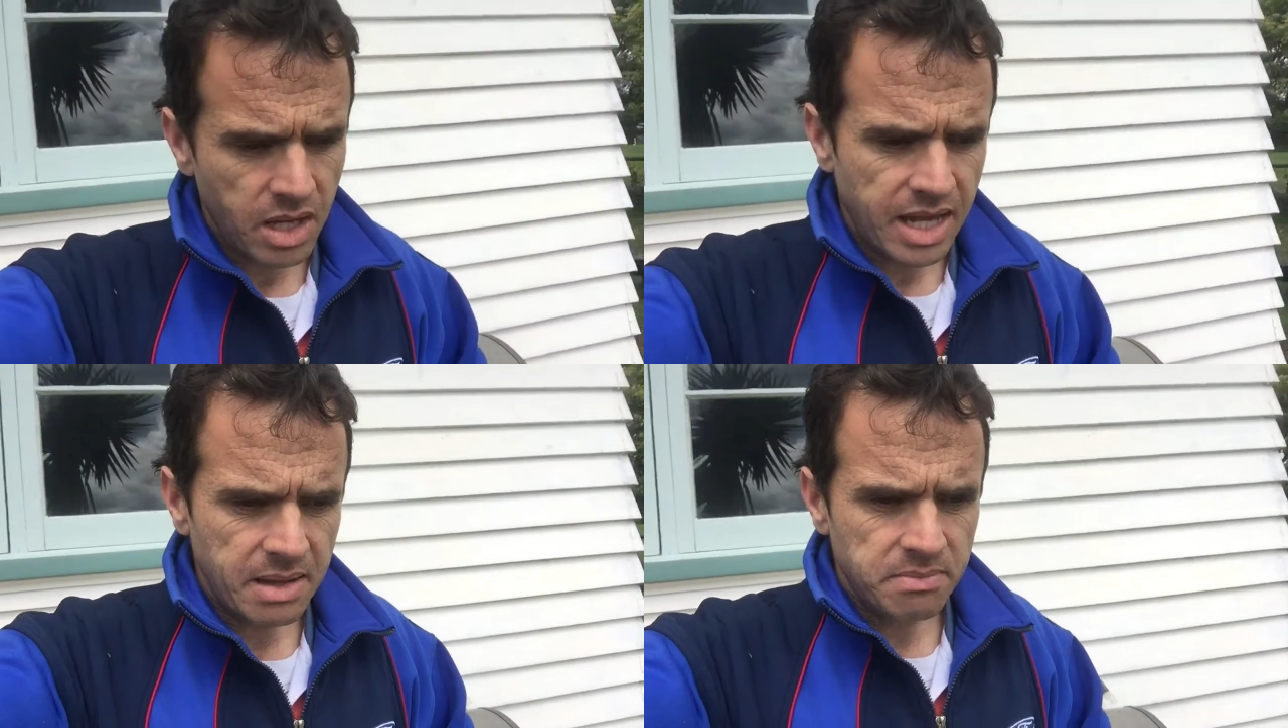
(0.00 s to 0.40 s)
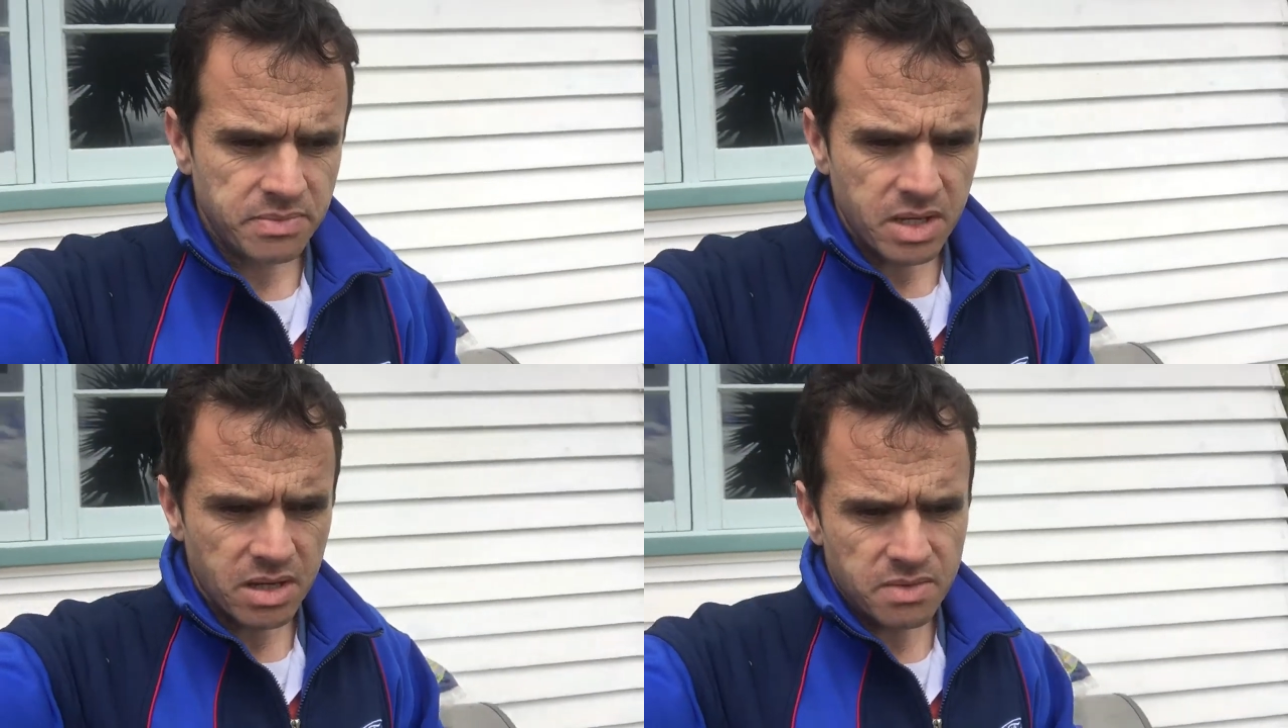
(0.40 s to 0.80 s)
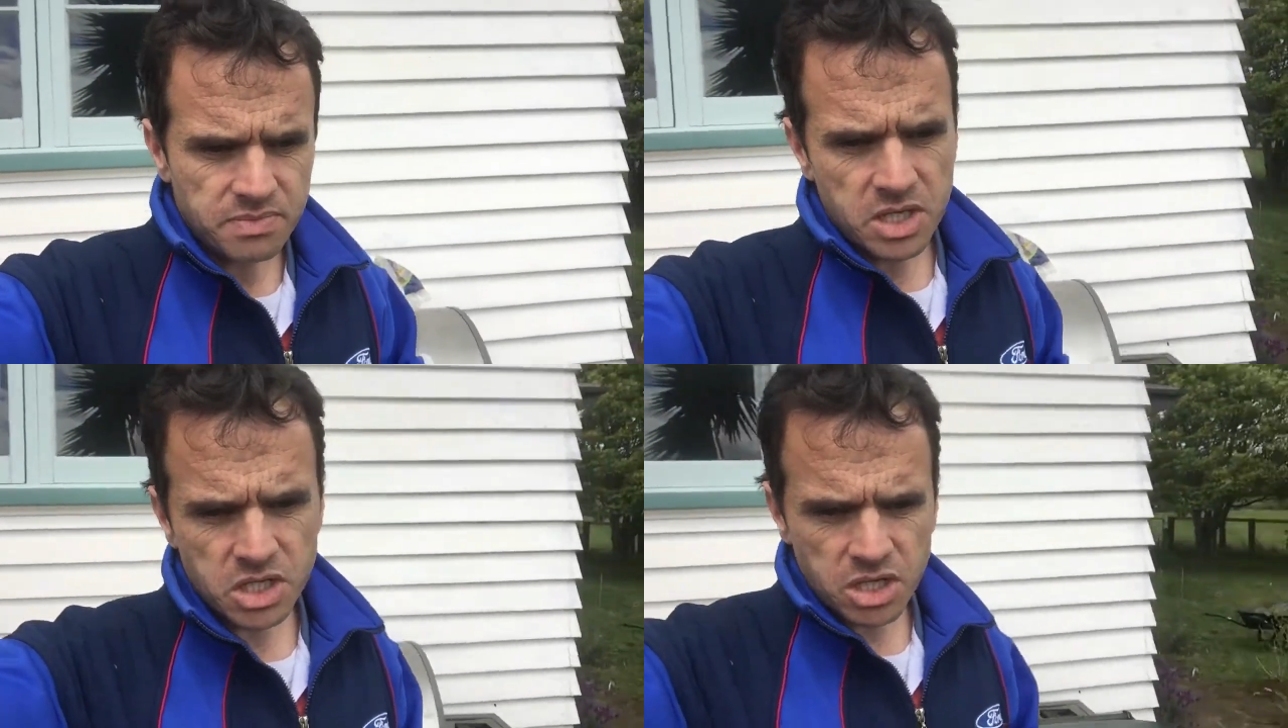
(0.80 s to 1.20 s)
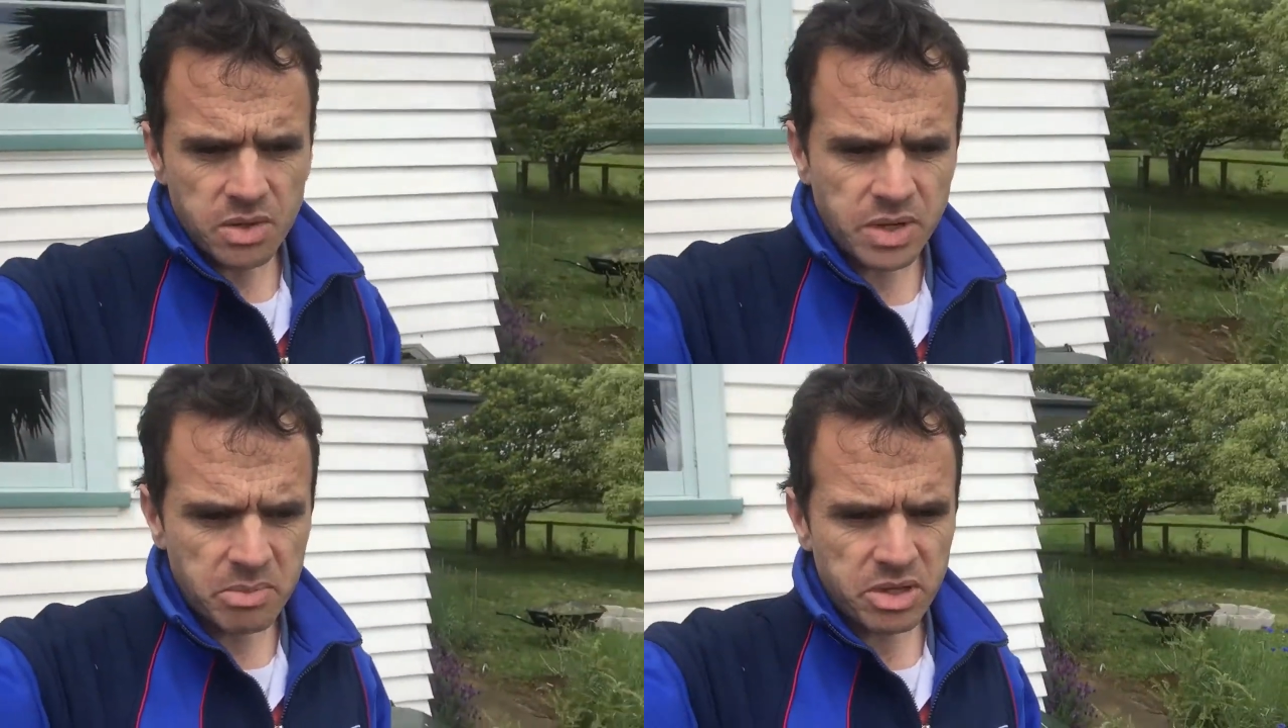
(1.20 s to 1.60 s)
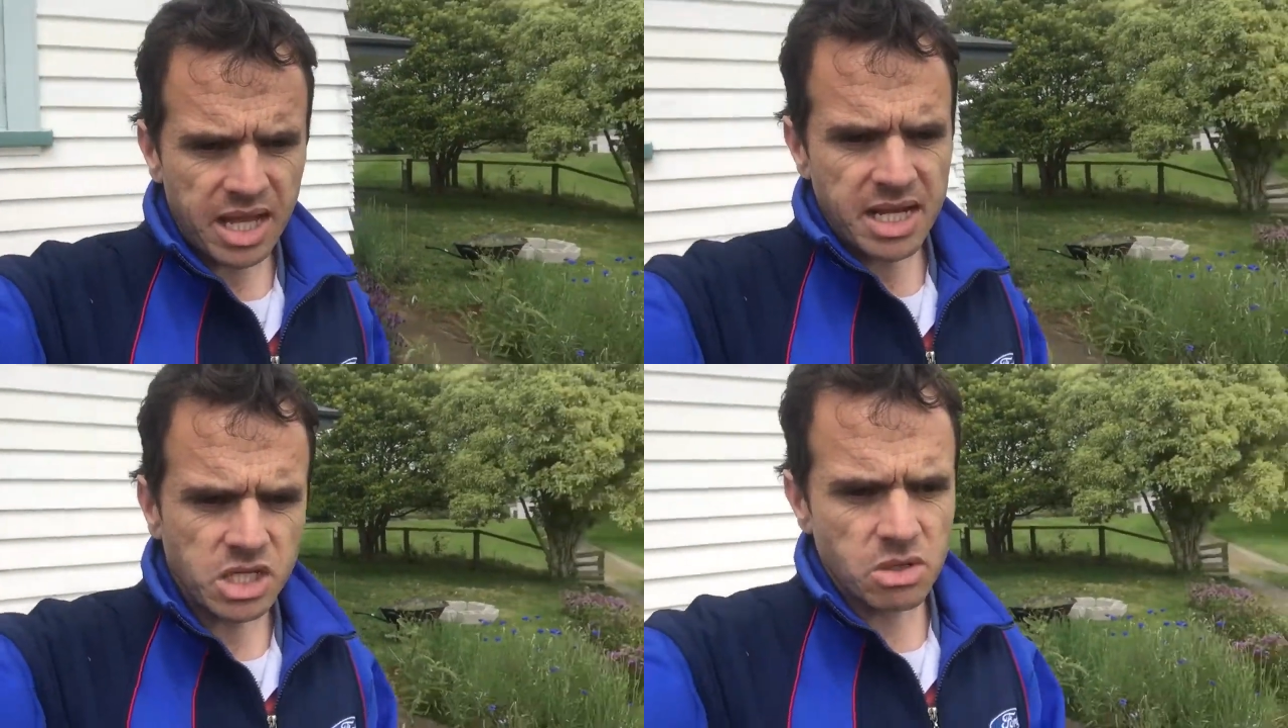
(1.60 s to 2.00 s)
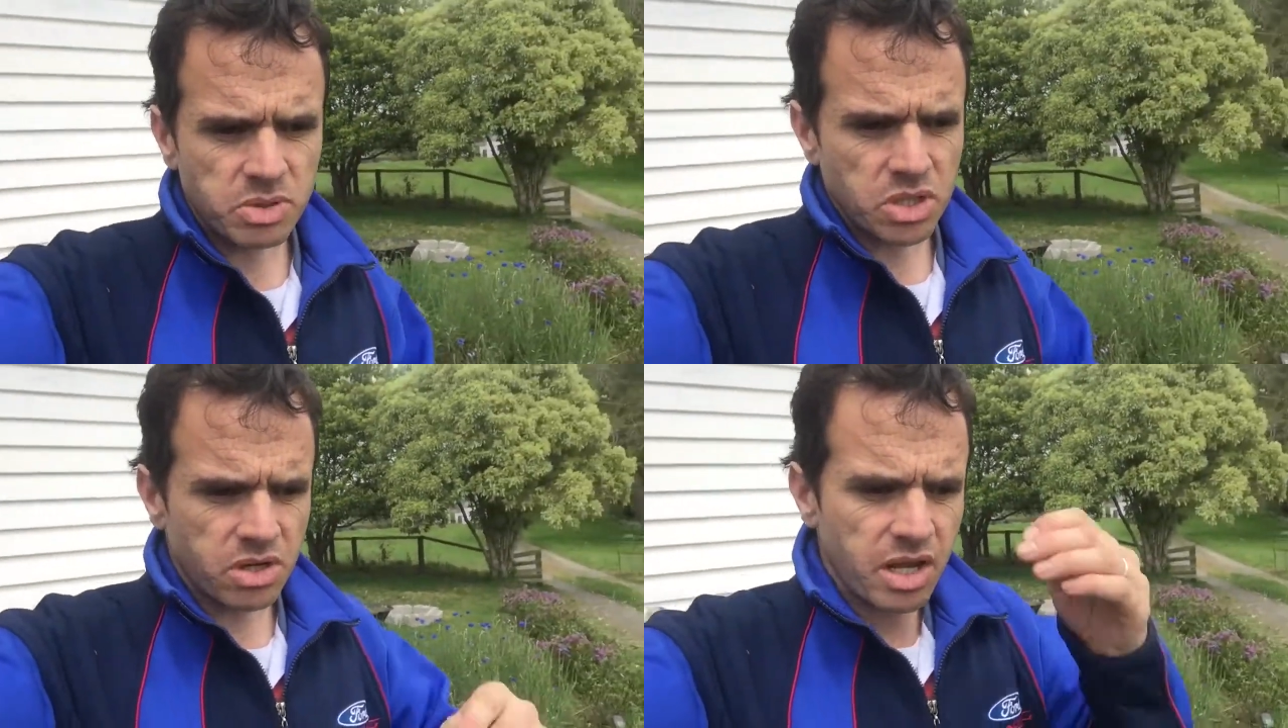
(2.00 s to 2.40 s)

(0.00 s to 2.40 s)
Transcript: To decide when I put the honey supers on,